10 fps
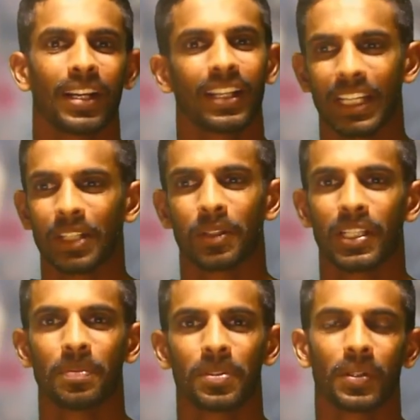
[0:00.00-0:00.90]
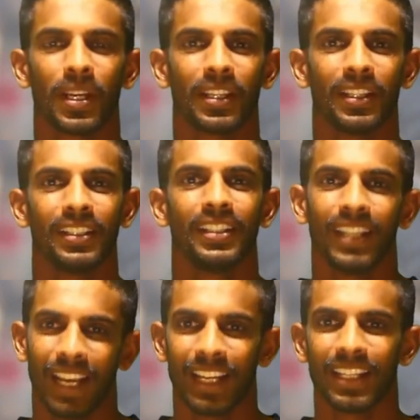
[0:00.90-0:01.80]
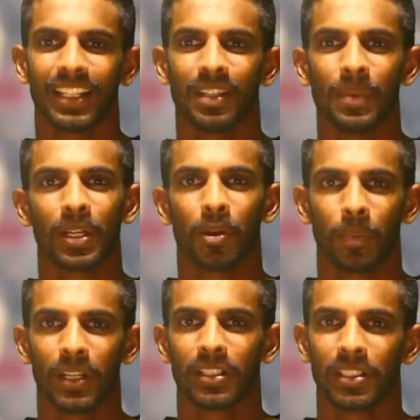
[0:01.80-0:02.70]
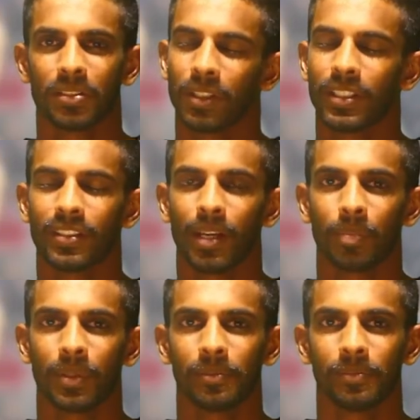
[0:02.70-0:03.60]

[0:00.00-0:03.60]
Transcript: Get your teams together and uh, make your predictions on this app.